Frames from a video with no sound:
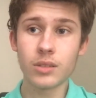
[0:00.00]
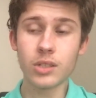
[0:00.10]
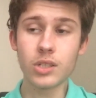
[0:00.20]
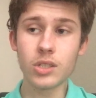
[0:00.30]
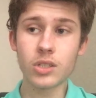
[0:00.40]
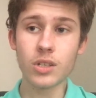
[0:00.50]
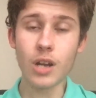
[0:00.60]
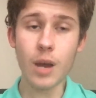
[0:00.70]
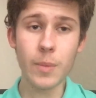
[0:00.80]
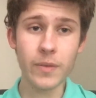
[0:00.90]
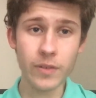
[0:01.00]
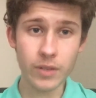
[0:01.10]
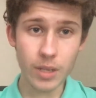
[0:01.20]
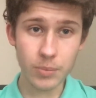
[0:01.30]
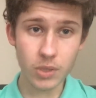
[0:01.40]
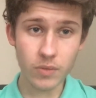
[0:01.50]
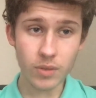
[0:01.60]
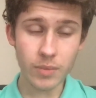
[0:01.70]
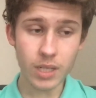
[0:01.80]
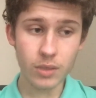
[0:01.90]
This is not my favorite episode of
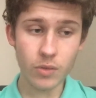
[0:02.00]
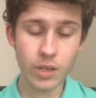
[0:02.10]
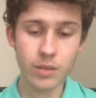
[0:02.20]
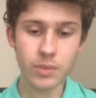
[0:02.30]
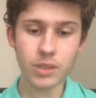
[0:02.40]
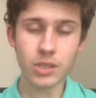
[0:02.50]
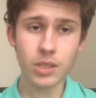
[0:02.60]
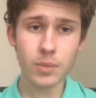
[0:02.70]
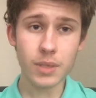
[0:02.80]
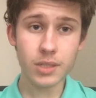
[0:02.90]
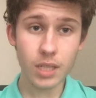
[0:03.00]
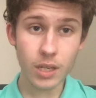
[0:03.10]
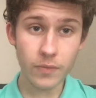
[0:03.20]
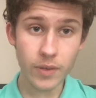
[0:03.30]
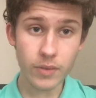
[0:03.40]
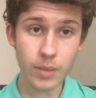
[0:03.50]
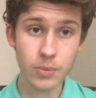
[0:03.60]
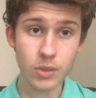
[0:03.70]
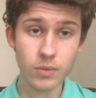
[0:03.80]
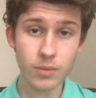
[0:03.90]
The Mandalorian, but this is my second favorite
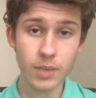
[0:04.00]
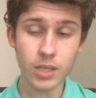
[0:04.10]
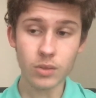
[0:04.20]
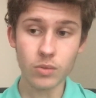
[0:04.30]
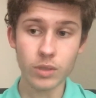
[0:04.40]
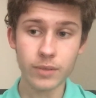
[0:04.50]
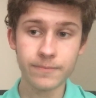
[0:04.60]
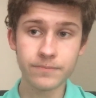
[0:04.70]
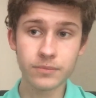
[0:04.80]
episode of The Mandalorian.